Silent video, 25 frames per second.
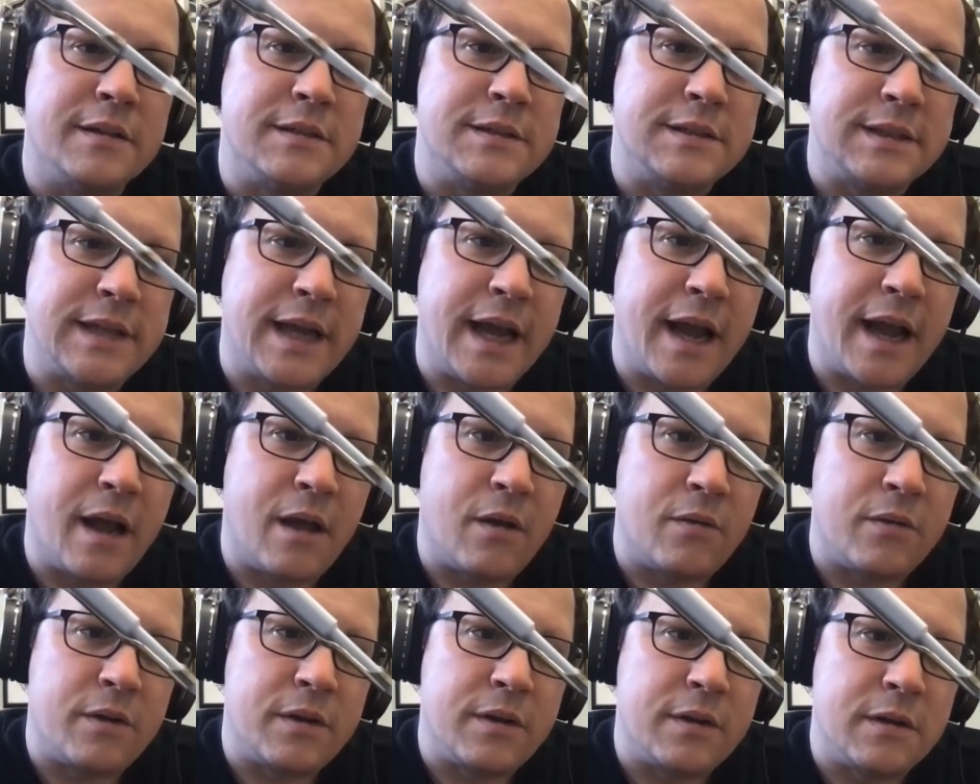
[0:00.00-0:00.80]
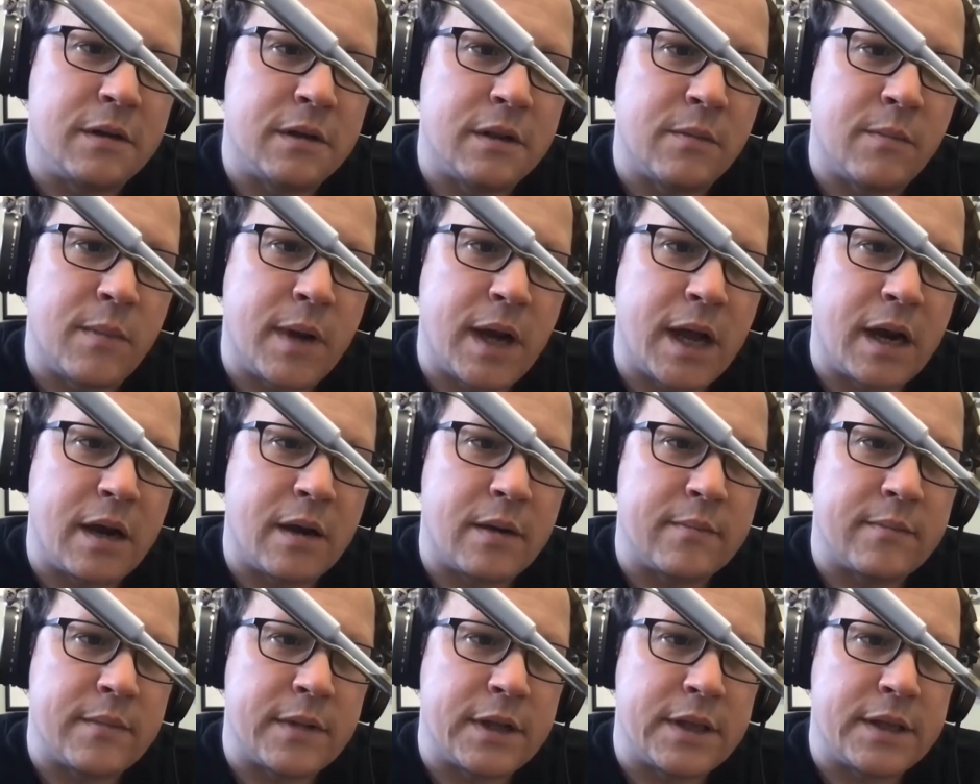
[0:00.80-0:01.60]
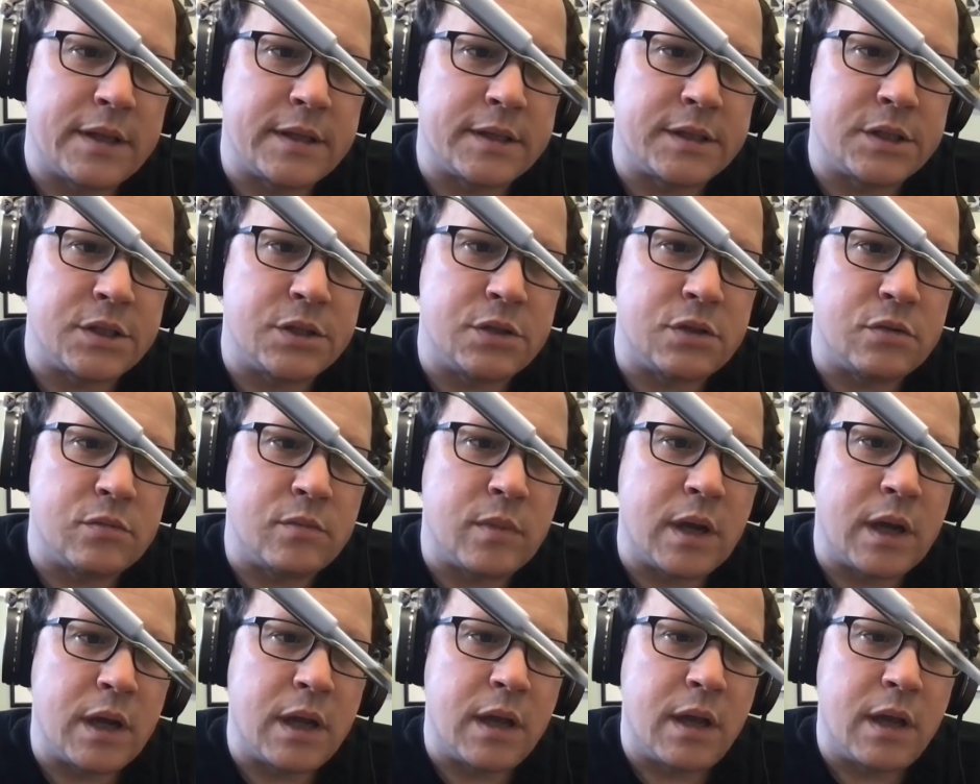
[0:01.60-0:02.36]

down into the bottom of the tube,